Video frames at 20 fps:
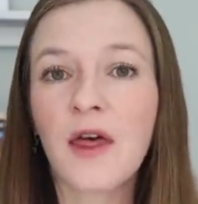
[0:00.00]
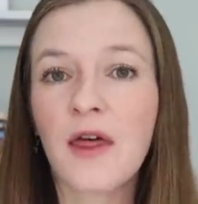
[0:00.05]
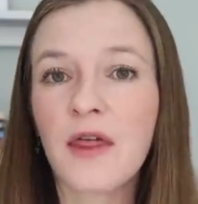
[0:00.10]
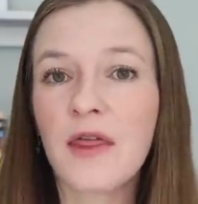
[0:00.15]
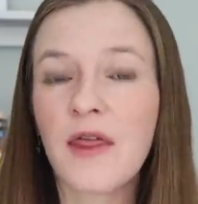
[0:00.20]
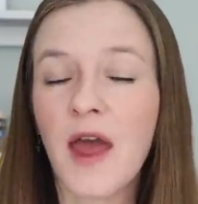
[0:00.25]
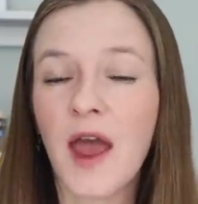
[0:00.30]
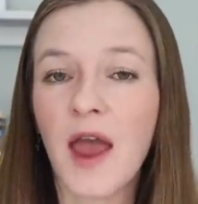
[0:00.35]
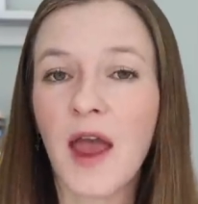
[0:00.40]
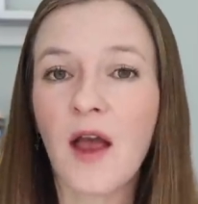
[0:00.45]

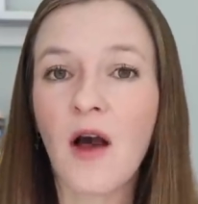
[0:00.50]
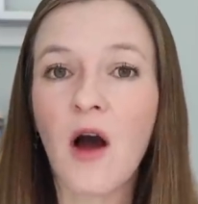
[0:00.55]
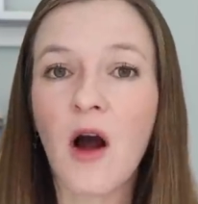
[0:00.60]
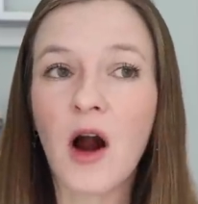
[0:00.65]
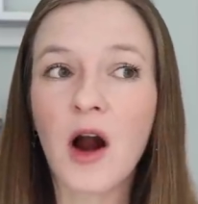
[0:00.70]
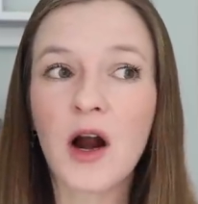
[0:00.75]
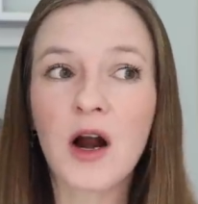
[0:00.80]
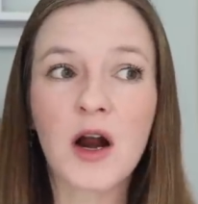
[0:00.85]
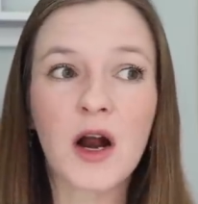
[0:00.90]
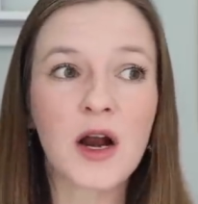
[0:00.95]
They
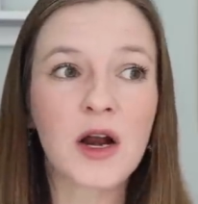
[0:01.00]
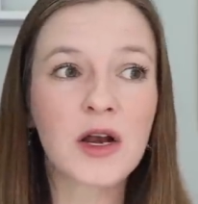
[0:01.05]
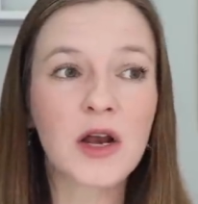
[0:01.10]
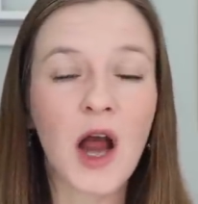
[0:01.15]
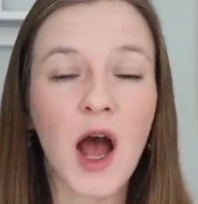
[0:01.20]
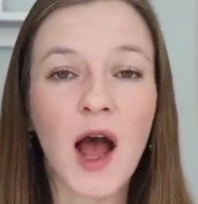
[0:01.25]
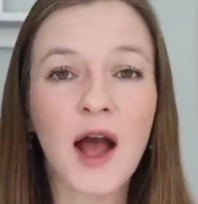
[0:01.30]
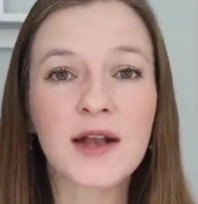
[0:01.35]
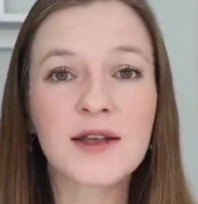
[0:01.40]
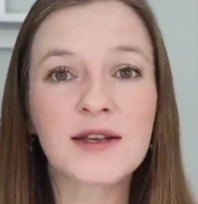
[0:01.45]
are
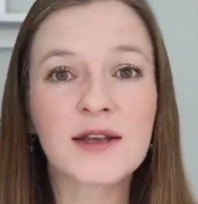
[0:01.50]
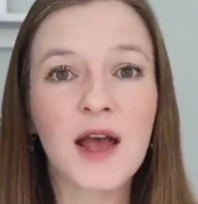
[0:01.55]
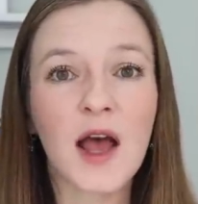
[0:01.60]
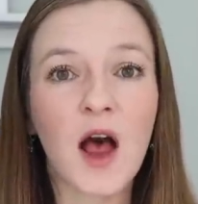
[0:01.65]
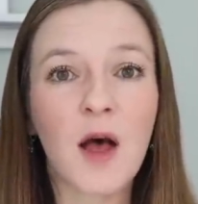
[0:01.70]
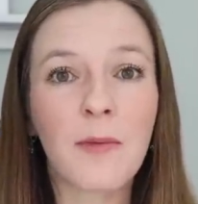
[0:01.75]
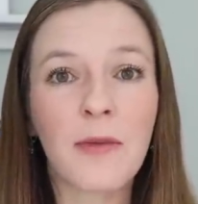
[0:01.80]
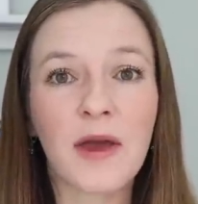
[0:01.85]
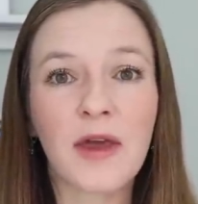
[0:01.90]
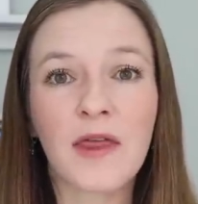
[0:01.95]
not
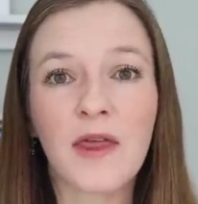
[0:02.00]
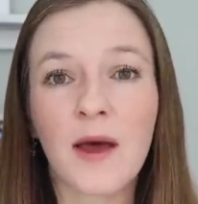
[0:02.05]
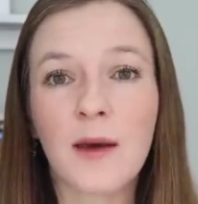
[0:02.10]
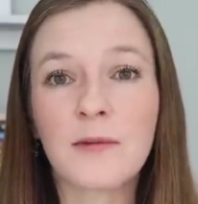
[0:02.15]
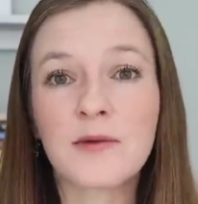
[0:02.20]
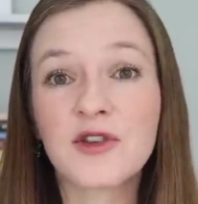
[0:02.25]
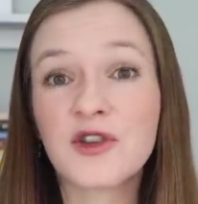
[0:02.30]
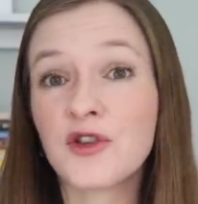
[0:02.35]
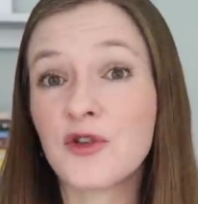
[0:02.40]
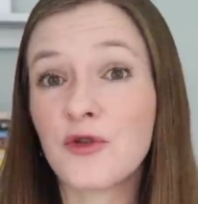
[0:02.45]
helping
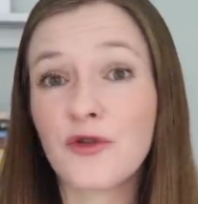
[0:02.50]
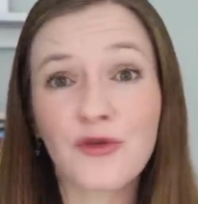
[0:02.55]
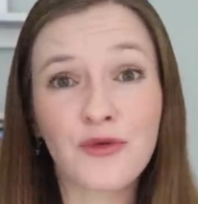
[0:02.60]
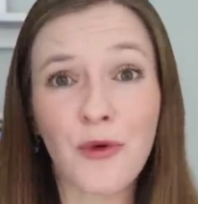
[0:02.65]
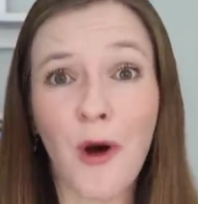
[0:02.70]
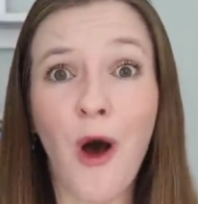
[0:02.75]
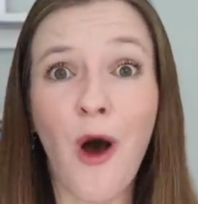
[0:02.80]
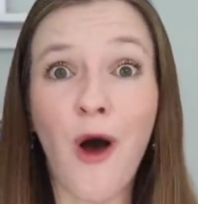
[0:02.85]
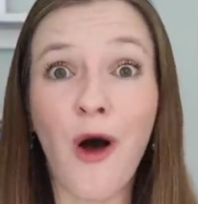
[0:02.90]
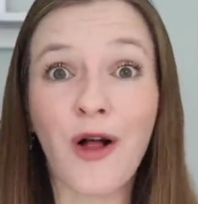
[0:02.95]
them to
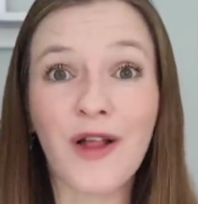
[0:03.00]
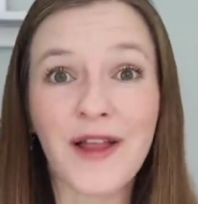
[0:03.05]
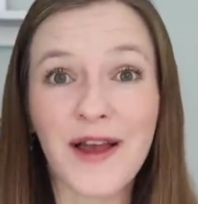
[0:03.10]
crawl,